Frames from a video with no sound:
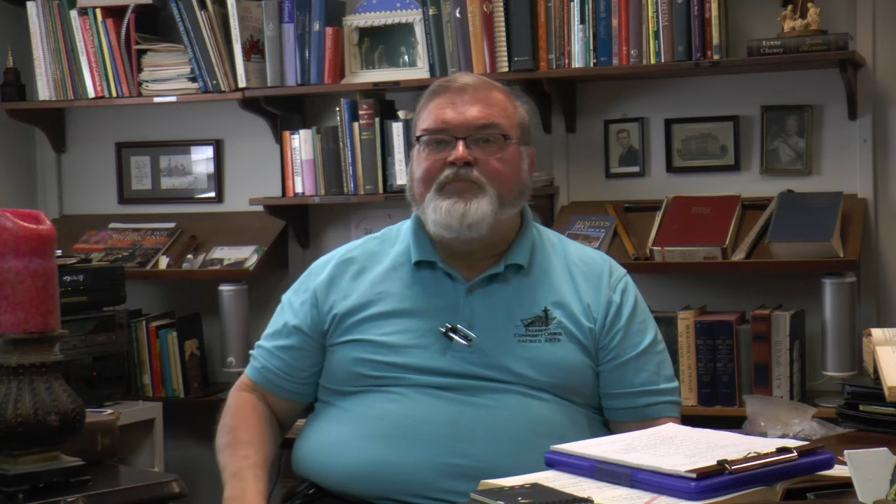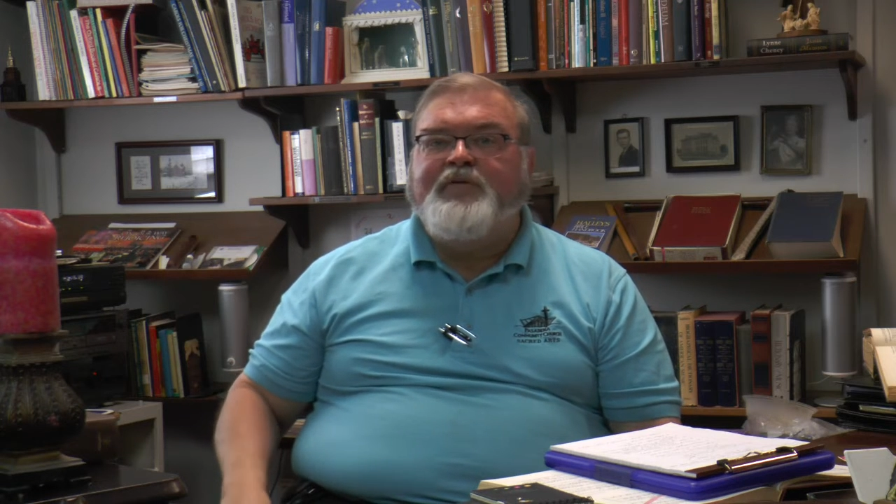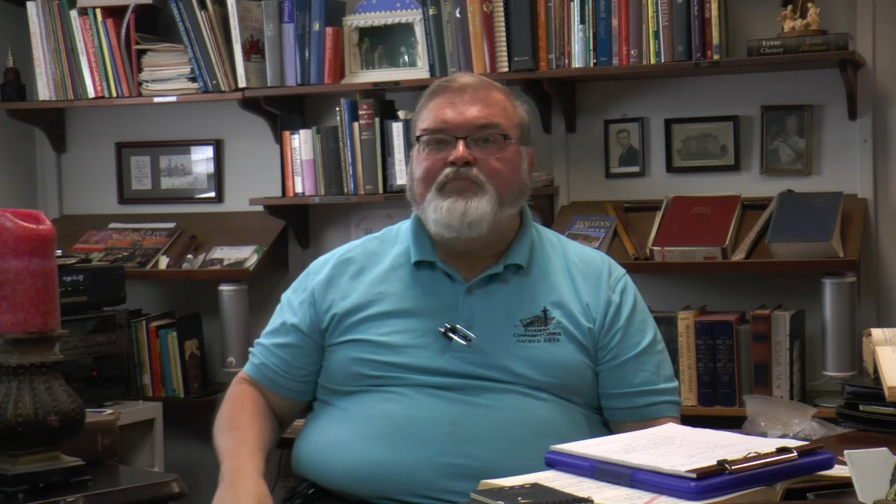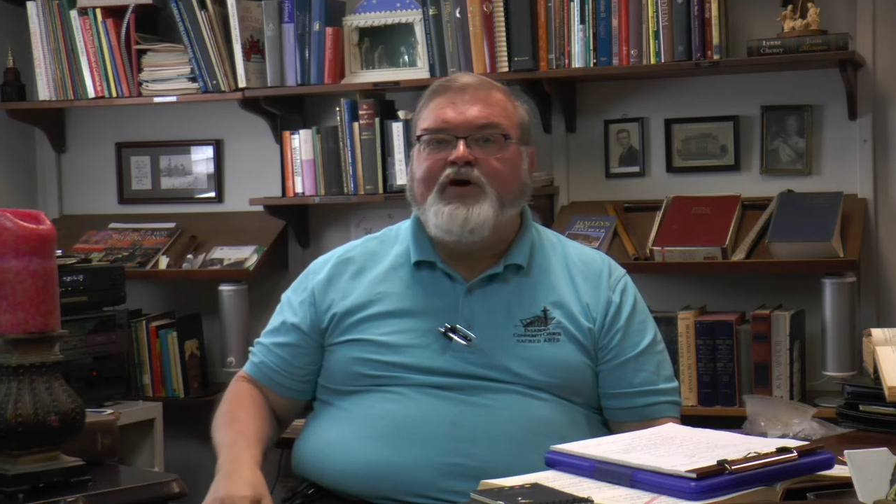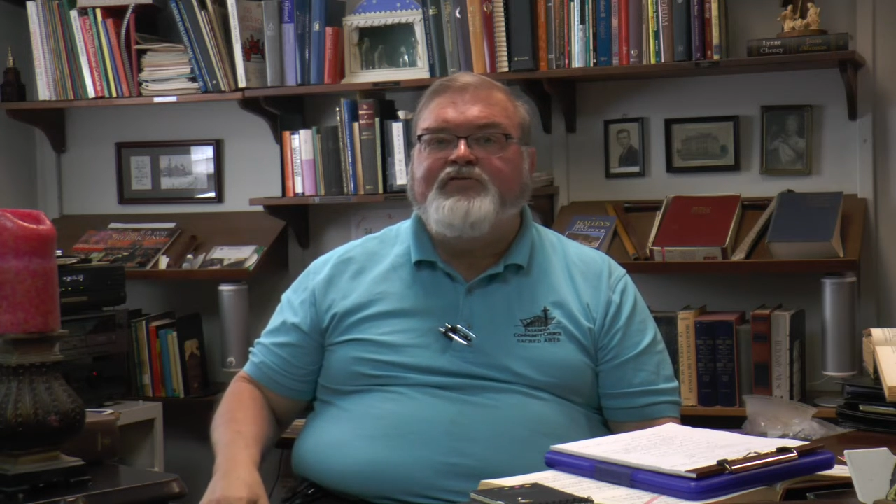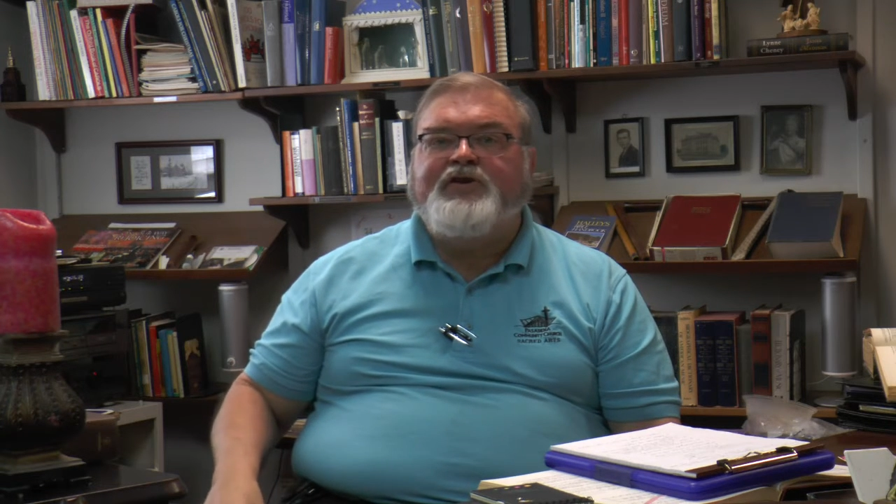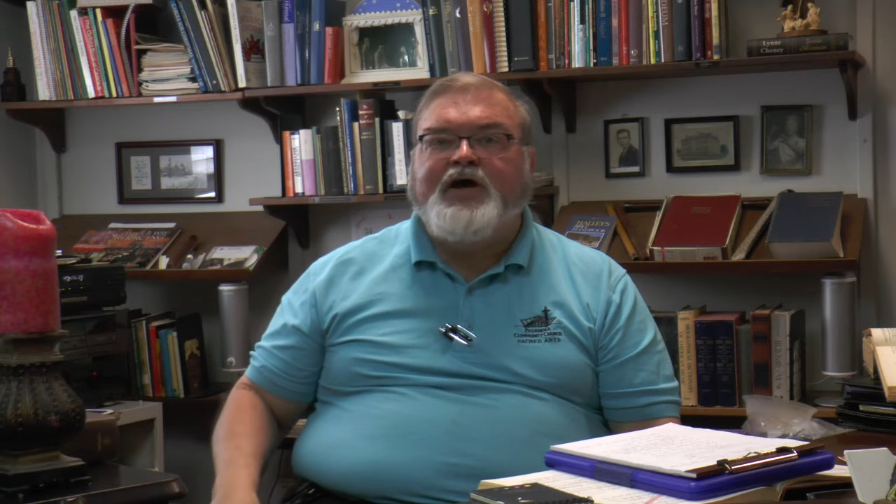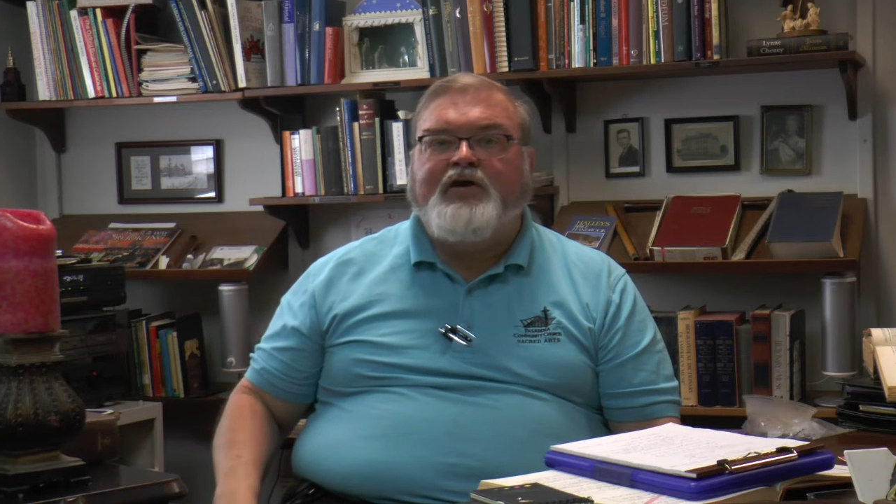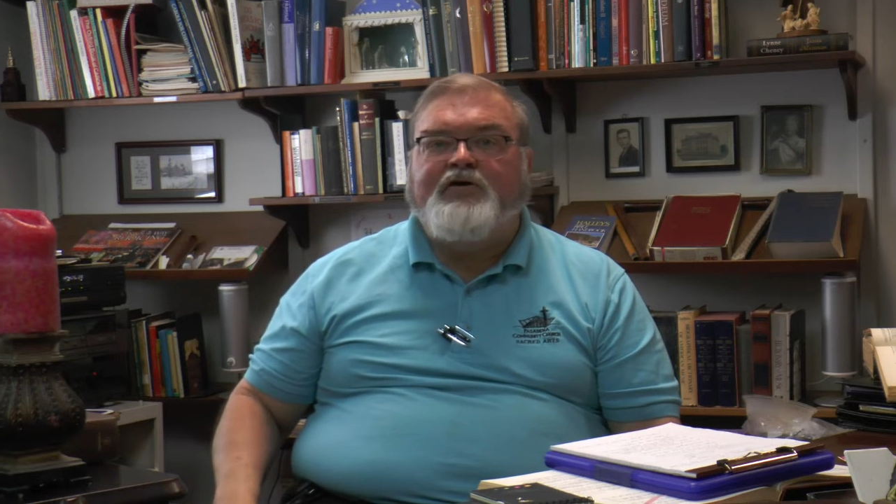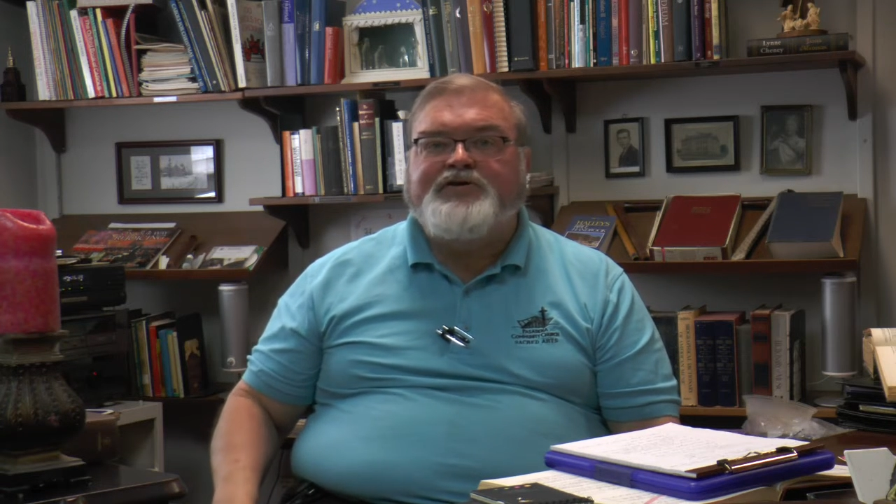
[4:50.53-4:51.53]
Be present
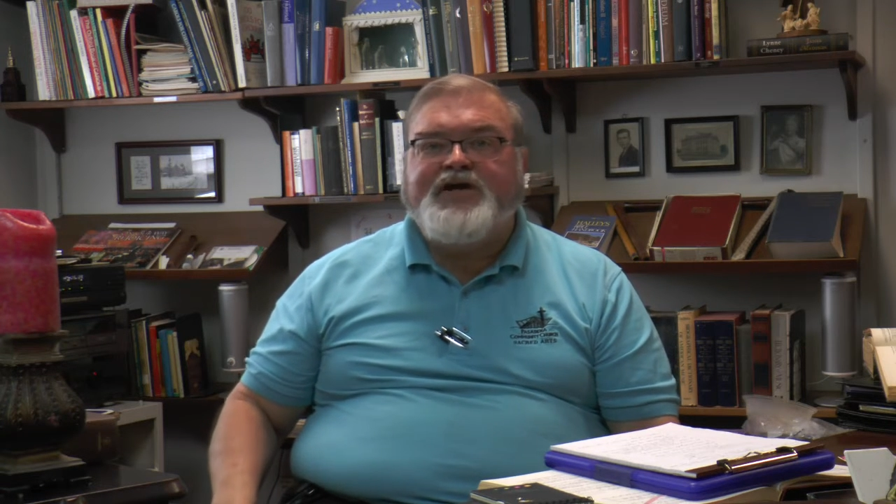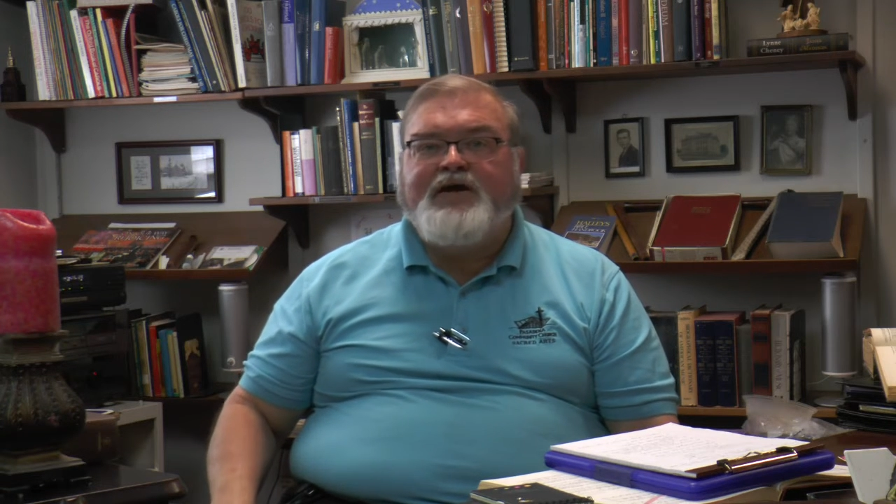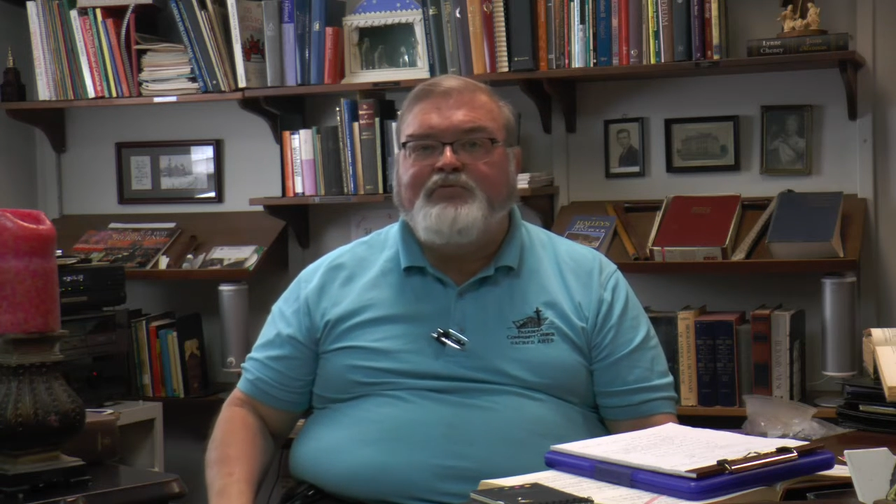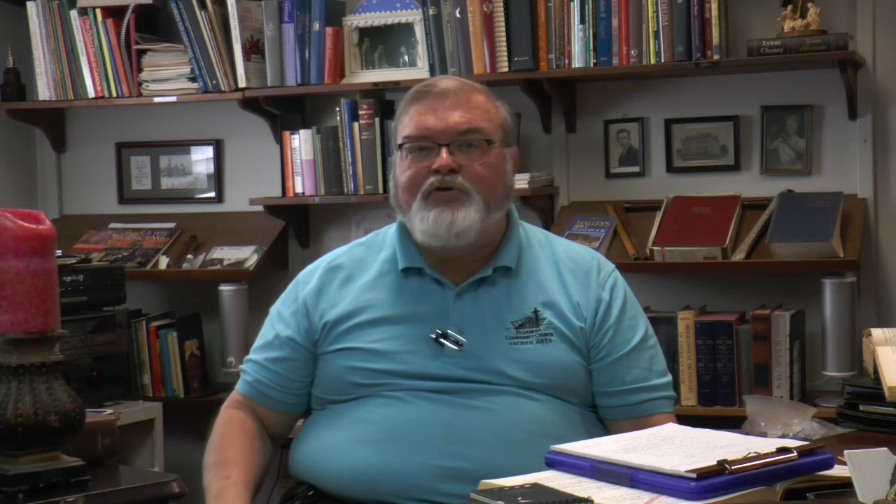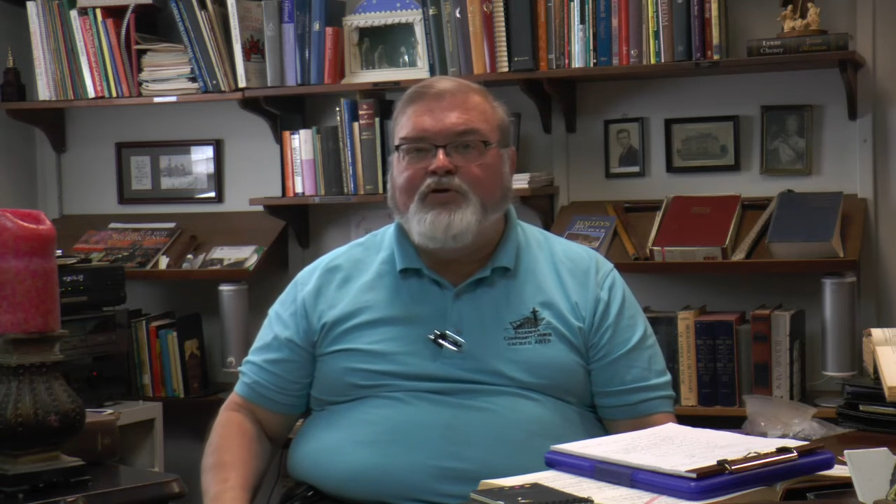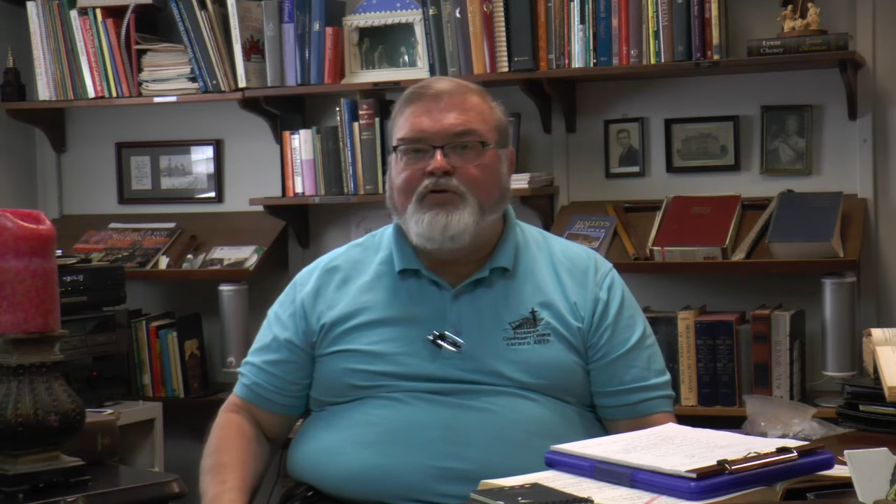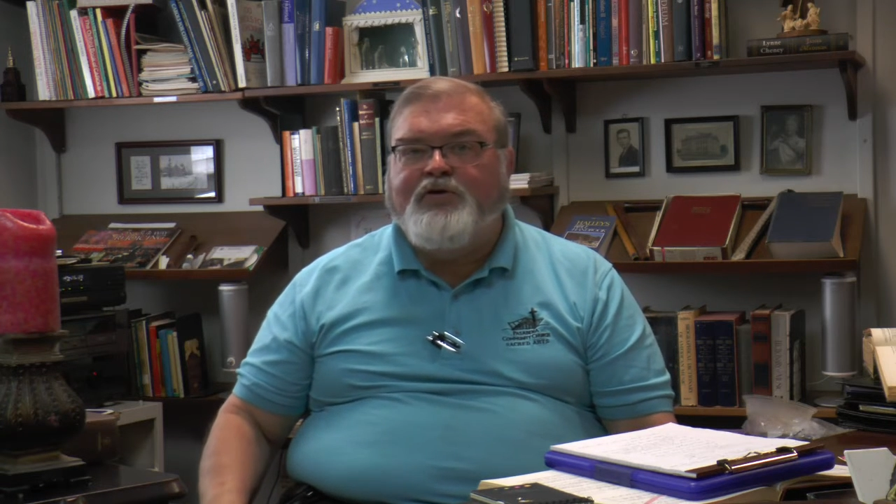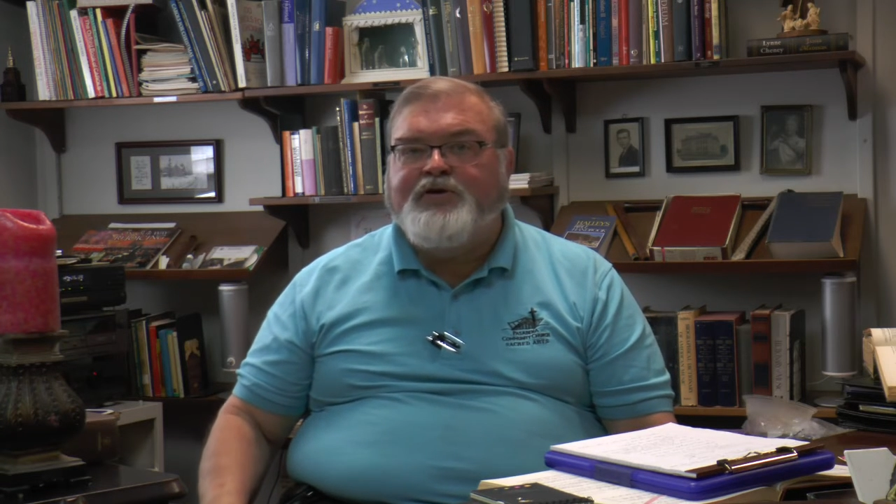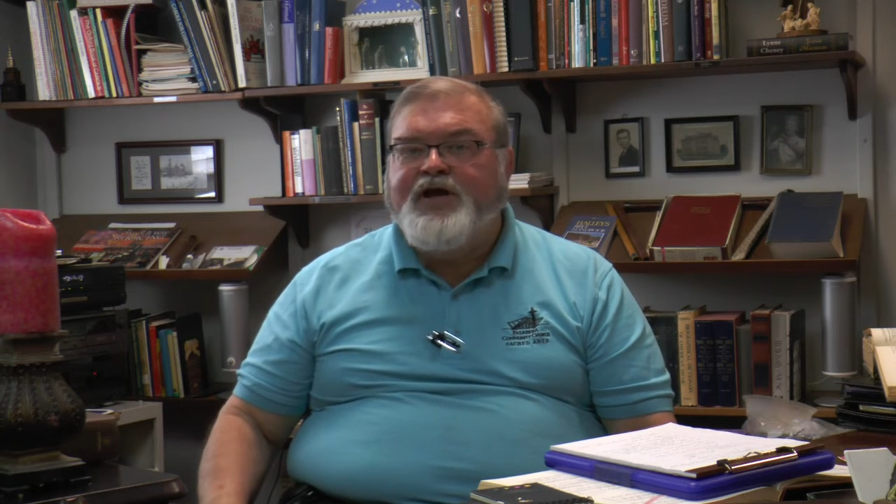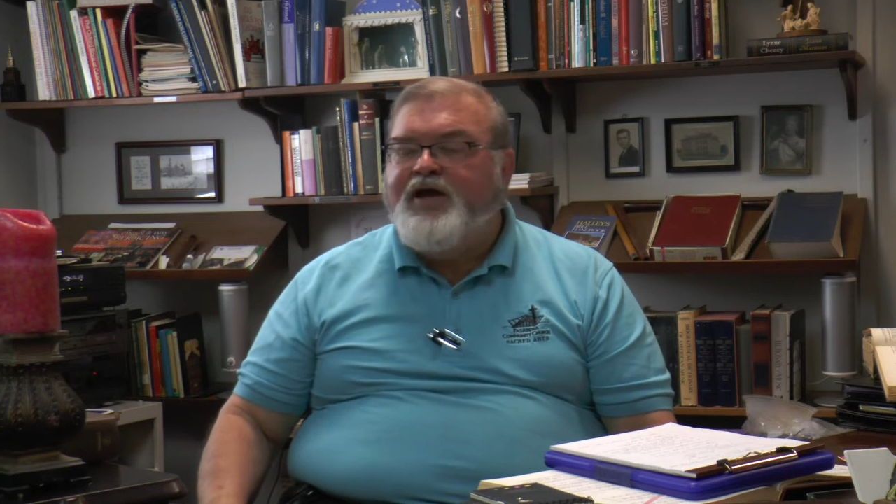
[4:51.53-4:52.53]
at our table,
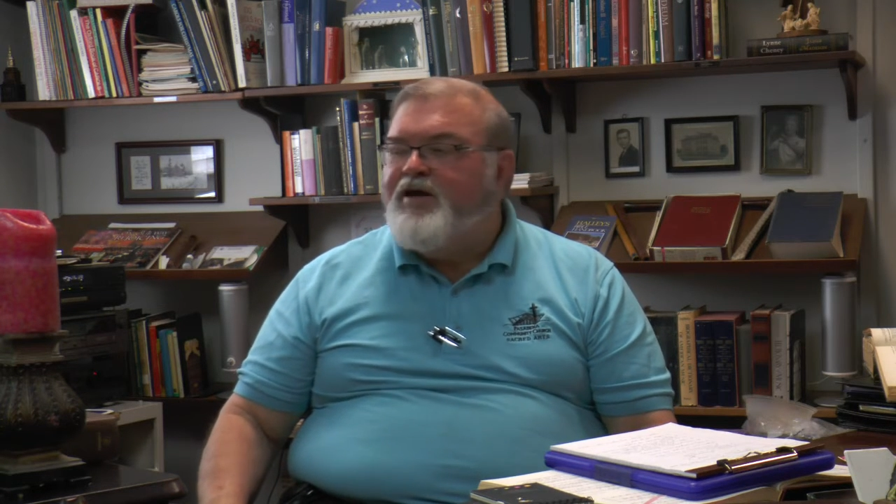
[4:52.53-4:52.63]
Lord.